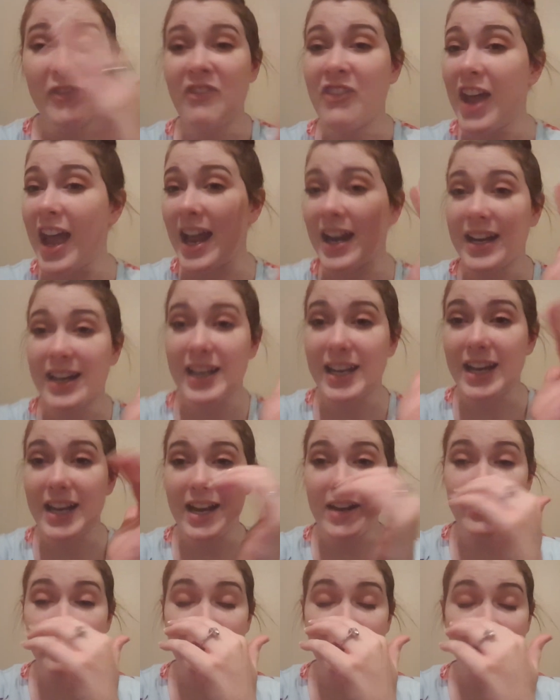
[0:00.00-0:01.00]
vanity
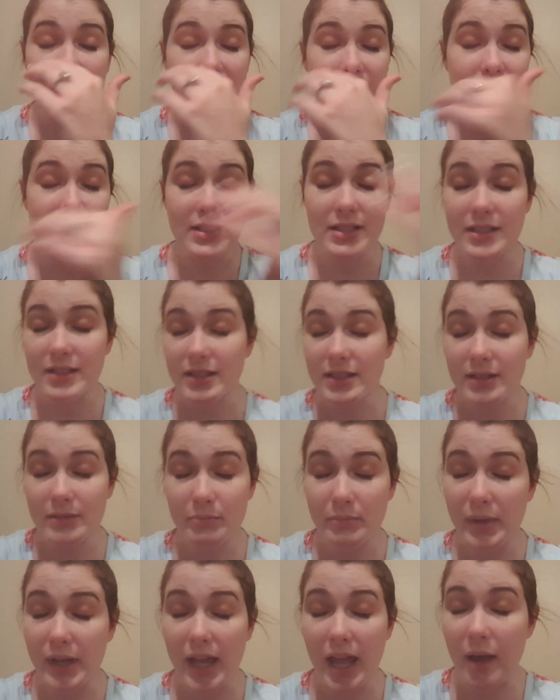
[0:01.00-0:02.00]
and everything because it
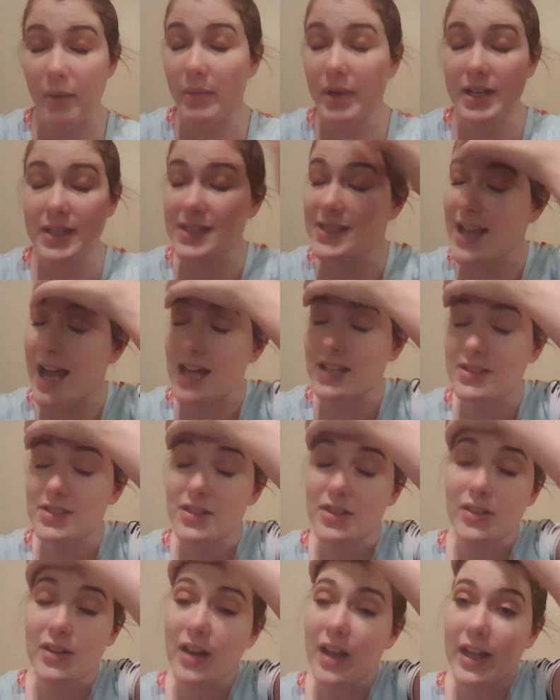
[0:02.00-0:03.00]
became a
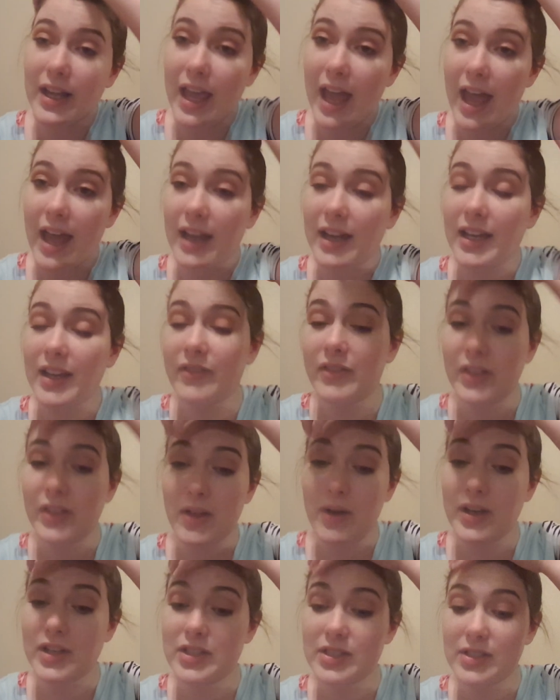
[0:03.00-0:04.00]
disaster again, even
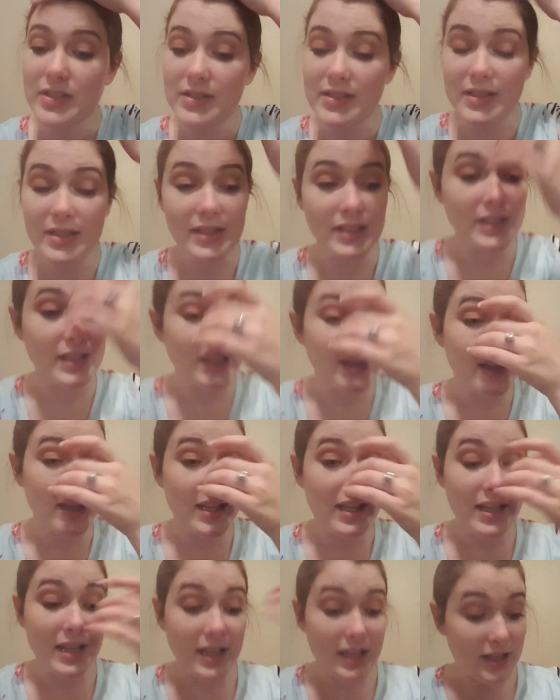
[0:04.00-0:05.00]
though I just
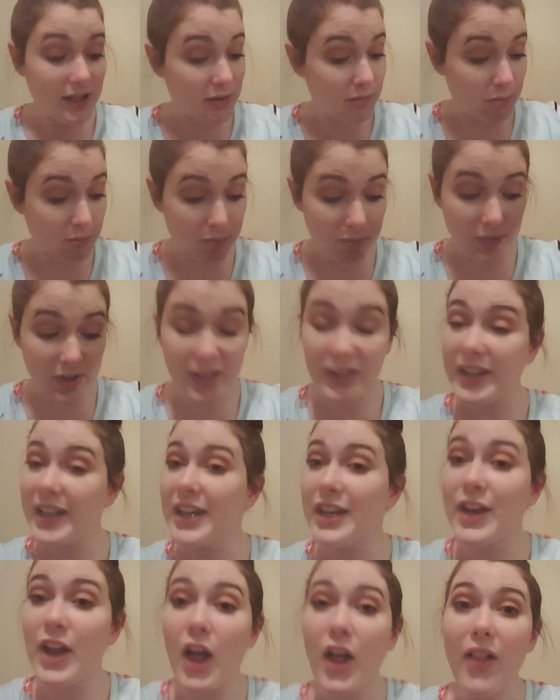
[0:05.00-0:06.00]

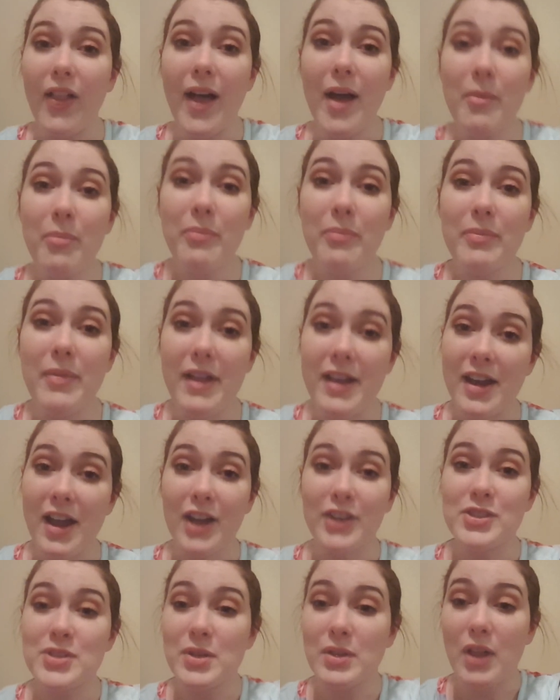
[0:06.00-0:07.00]
cleaned it all up
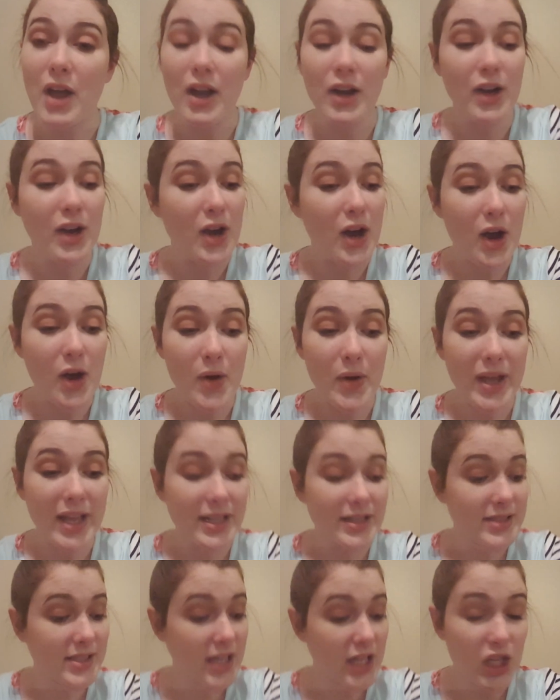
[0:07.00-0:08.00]
not too long ago.
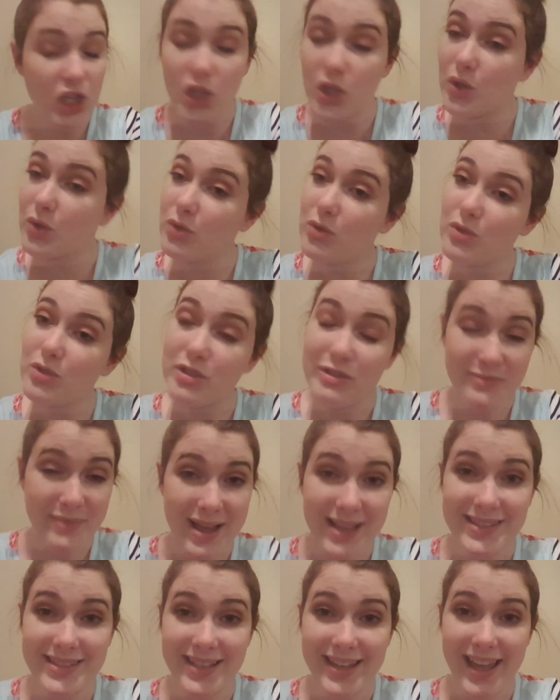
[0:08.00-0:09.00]
It's a huge
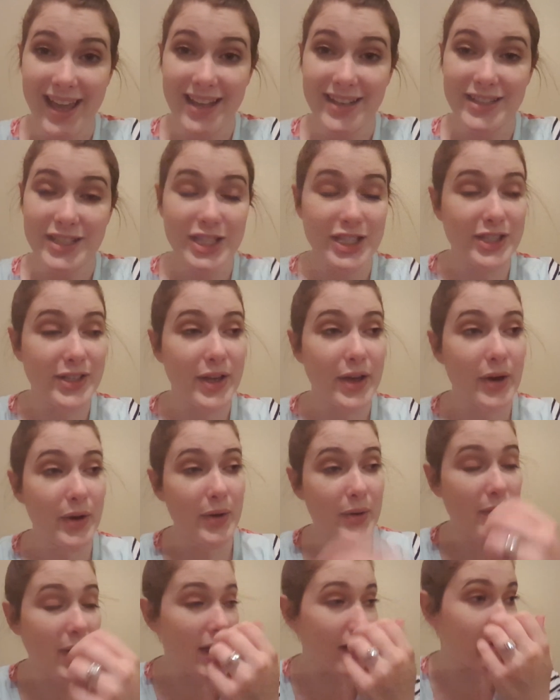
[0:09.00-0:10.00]
mess again.
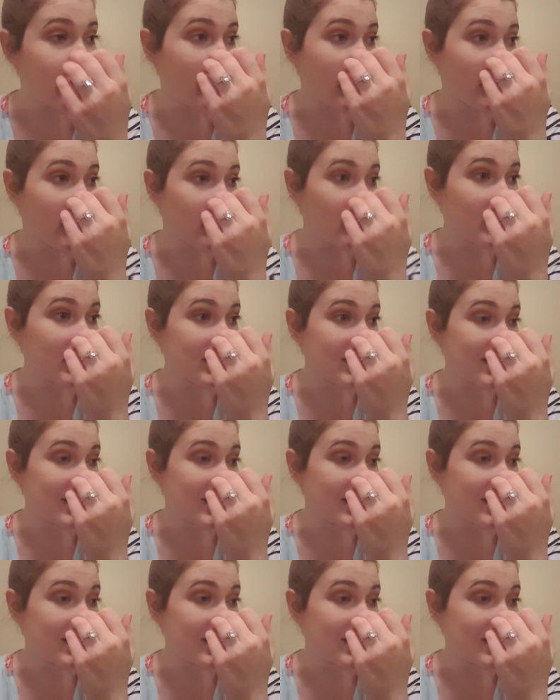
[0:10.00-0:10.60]
So I don't know, we'll